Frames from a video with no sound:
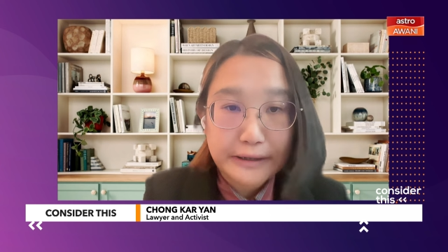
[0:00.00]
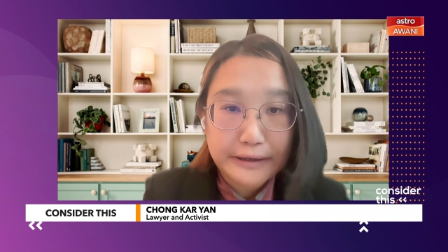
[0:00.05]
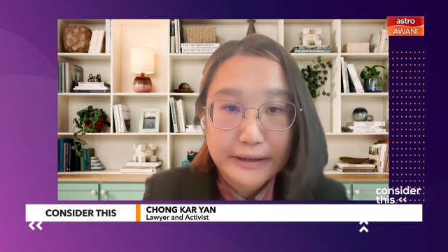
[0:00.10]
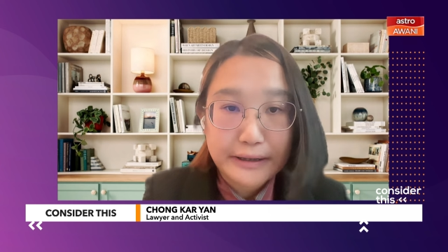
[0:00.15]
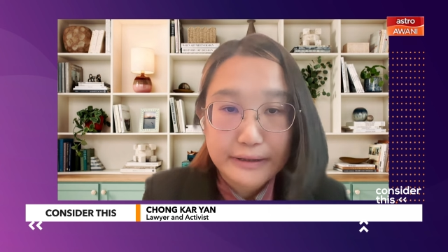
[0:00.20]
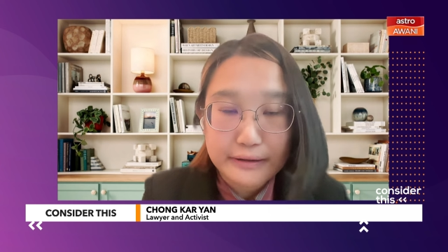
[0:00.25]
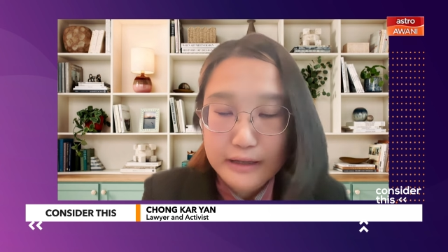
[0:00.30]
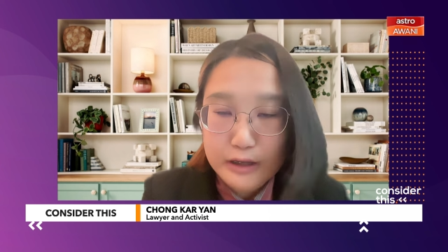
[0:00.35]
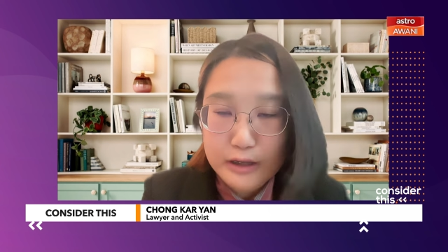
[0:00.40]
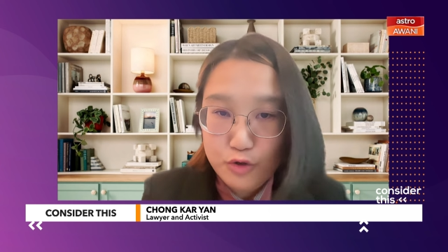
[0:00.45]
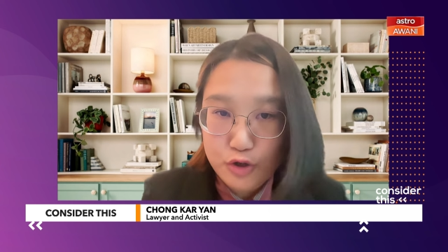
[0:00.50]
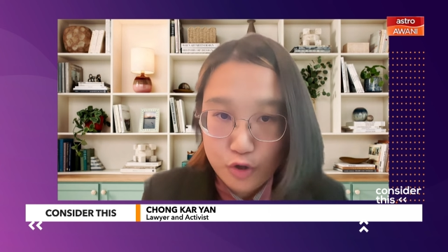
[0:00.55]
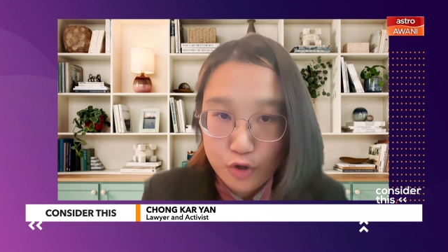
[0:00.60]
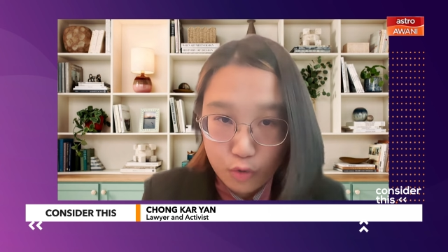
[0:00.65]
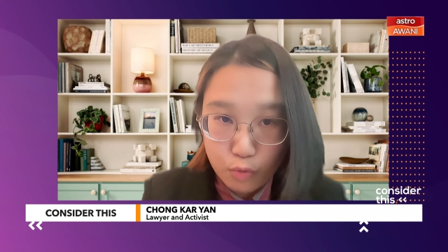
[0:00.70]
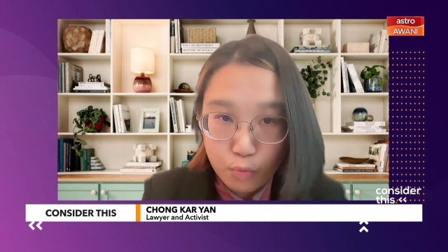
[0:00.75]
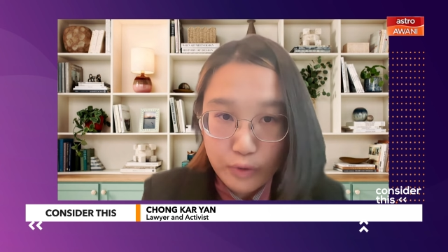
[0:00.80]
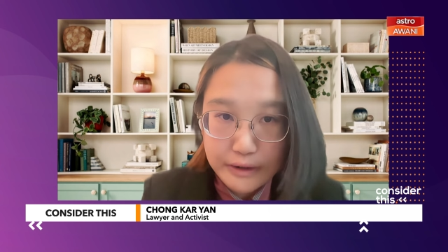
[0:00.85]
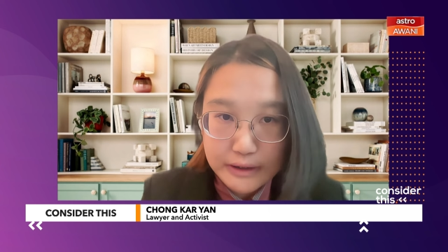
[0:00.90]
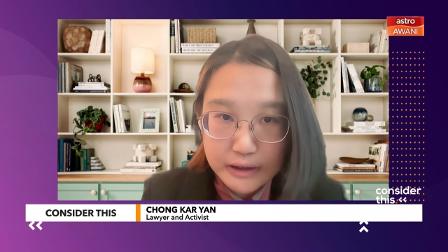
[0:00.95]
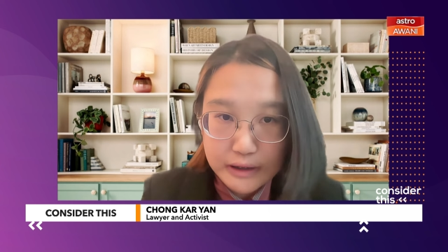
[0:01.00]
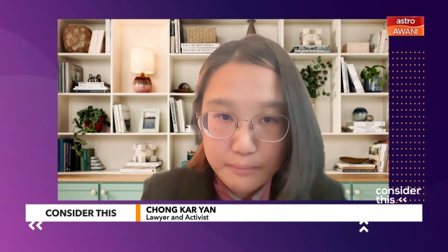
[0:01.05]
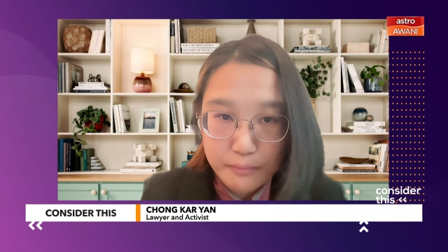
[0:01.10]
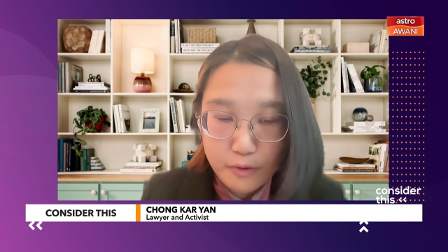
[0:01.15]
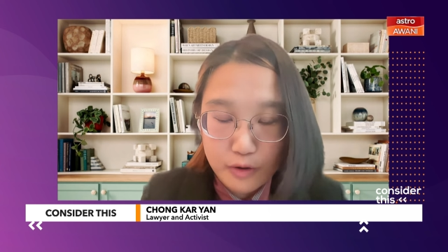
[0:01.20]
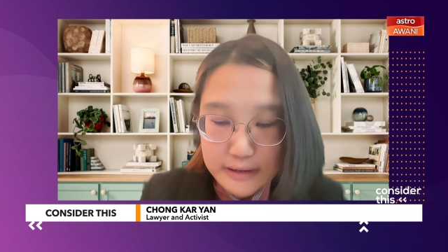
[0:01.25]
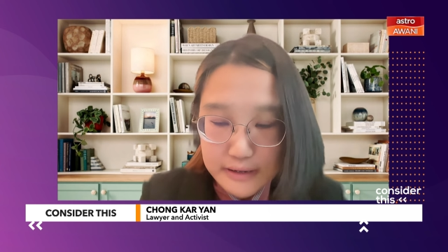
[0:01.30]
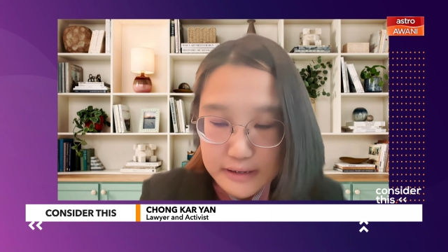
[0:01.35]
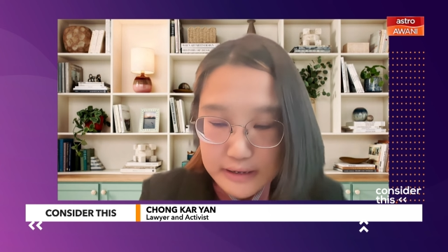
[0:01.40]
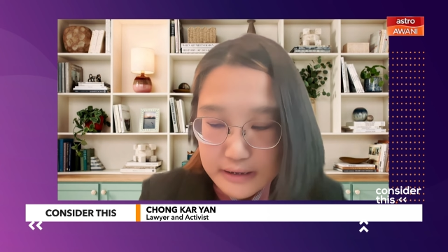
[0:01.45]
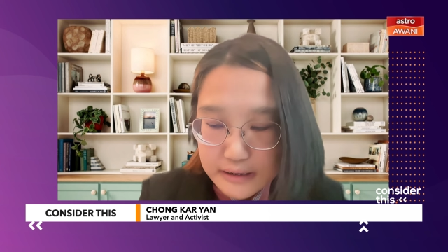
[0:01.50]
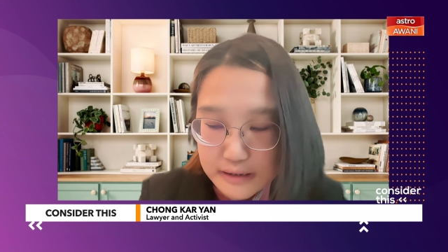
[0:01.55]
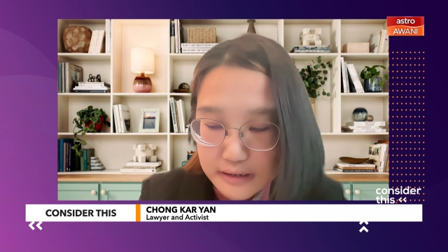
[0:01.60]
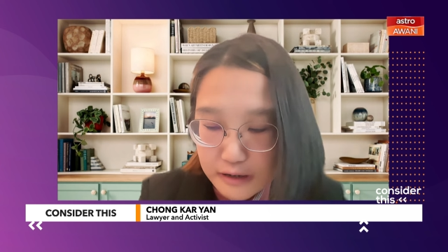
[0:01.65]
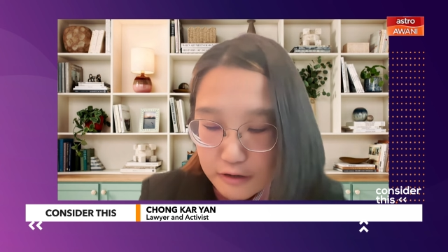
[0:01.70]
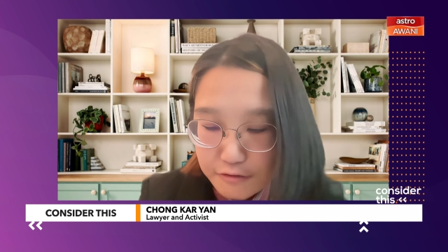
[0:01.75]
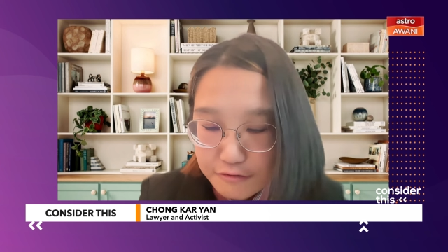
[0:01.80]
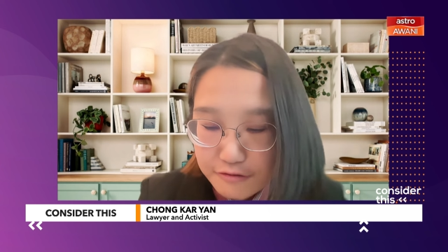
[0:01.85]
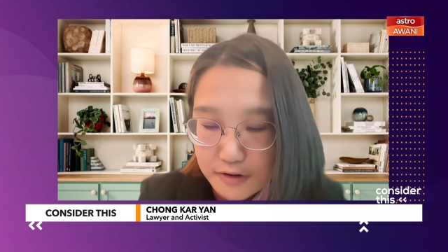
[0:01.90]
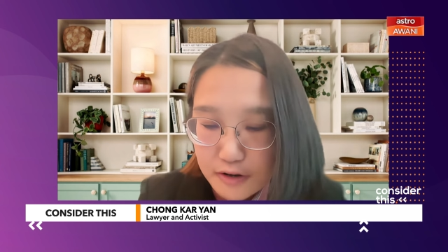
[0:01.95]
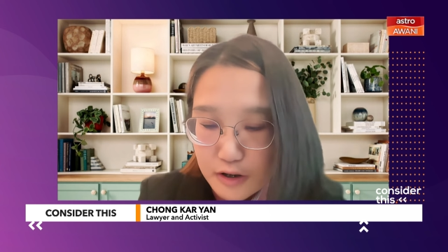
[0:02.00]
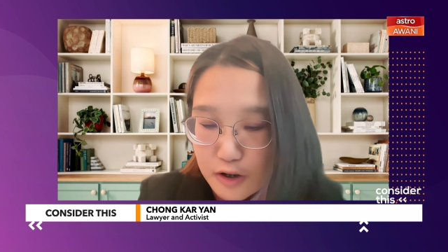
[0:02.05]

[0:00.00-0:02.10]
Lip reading: in the industry, who work in the policy itself,